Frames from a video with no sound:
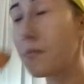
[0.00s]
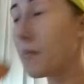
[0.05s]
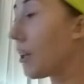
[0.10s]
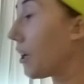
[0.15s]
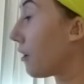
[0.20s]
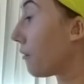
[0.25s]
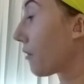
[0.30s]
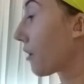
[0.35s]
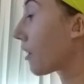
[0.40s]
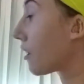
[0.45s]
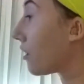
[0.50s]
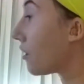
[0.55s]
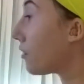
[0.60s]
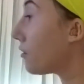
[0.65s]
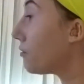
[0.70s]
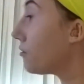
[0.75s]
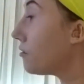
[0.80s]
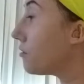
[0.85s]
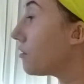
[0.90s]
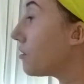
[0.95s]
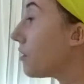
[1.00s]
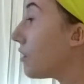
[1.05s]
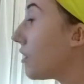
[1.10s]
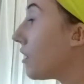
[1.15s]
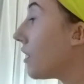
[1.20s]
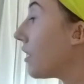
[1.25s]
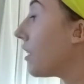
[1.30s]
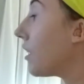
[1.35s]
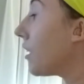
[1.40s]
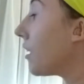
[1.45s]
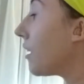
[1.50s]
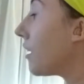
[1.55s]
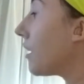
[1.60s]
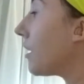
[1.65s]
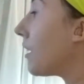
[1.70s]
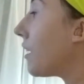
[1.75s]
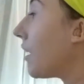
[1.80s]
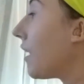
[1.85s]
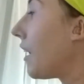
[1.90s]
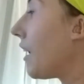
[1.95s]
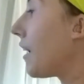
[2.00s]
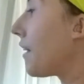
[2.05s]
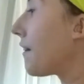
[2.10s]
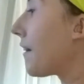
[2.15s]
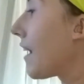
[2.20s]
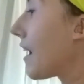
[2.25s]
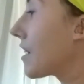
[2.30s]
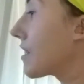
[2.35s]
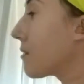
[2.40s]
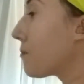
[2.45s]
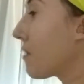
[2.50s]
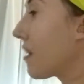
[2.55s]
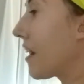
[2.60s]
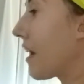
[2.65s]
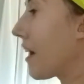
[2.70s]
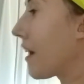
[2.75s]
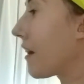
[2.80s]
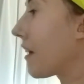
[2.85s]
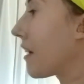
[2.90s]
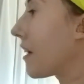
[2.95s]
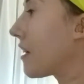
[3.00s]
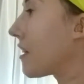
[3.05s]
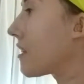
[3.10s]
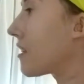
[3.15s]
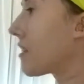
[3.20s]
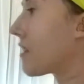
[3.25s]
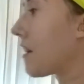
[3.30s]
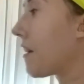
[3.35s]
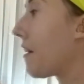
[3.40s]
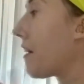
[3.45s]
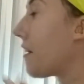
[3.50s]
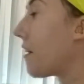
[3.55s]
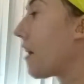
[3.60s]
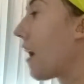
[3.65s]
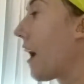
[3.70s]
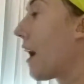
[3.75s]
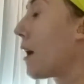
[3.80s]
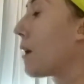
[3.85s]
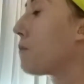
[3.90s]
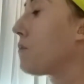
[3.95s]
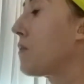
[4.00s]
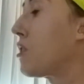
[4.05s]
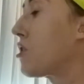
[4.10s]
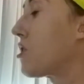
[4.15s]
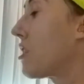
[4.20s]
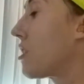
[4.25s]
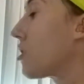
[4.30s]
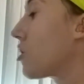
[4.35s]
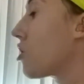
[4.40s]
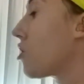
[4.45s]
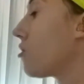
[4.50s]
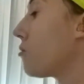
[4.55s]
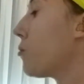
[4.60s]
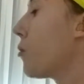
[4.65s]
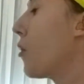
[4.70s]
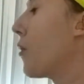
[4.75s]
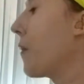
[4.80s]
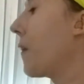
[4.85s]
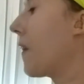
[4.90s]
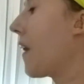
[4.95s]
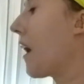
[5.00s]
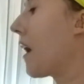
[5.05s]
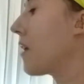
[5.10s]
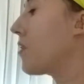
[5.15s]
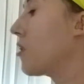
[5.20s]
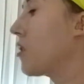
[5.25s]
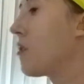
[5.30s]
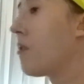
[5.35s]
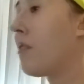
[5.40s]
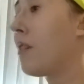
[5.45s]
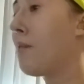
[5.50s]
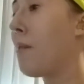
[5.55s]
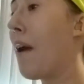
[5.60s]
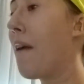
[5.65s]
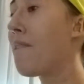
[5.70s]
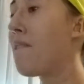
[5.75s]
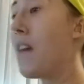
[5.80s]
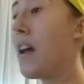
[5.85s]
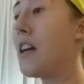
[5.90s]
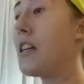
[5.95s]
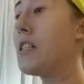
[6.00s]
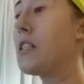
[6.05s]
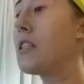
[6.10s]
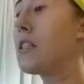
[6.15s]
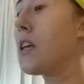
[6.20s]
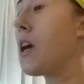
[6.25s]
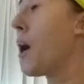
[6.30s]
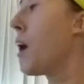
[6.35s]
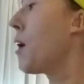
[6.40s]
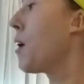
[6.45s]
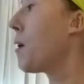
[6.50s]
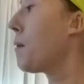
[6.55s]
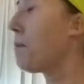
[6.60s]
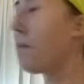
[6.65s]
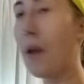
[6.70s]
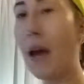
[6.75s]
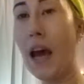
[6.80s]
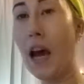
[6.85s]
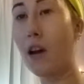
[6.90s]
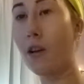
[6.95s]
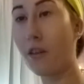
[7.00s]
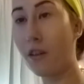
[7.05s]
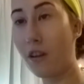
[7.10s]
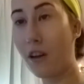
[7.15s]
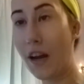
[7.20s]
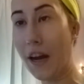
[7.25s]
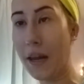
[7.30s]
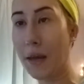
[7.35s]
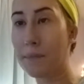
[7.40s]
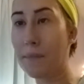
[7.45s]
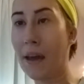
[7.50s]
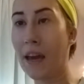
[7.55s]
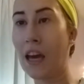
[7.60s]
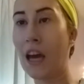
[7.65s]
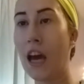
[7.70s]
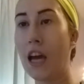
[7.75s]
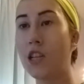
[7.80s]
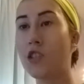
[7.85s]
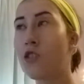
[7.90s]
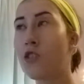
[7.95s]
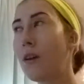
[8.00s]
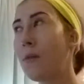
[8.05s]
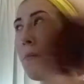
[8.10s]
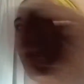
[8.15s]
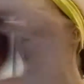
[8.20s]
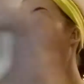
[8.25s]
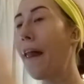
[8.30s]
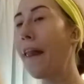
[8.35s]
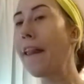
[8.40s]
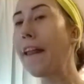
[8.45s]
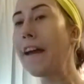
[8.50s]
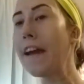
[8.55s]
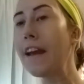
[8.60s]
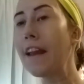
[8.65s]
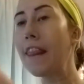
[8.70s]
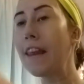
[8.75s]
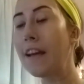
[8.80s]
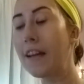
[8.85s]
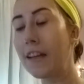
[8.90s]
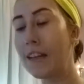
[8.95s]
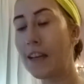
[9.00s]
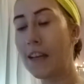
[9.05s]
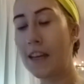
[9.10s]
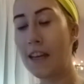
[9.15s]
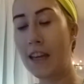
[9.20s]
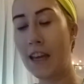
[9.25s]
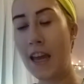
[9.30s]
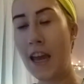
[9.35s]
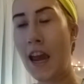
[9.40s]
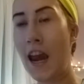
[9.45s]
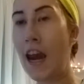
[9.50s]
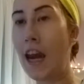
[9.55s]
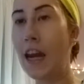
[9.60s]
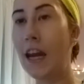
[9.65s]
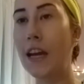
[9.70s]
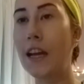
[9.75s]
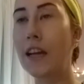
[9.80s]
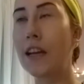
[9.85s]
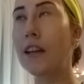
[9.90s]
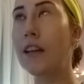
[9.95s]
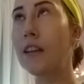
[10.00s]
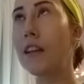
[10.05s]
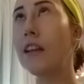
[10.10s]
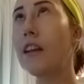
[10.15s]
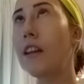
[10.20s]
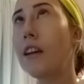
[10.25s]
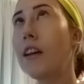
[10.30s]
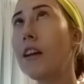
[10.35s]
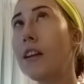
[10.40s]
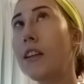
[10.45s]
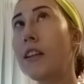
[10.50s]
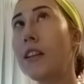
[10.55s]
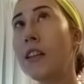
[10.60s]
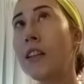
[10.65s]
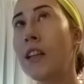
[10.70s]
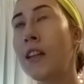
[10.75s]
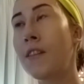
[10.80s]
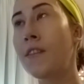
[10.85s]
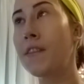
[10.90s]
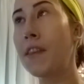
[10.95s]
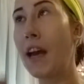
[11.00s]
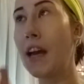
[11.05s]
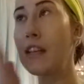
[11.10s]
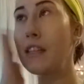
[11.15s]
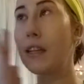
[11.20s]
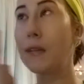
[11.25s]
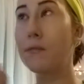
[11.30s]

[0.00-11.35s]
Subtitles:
There we go. And last but not least, I'm using two more things for my face, powder and my contour palette. And that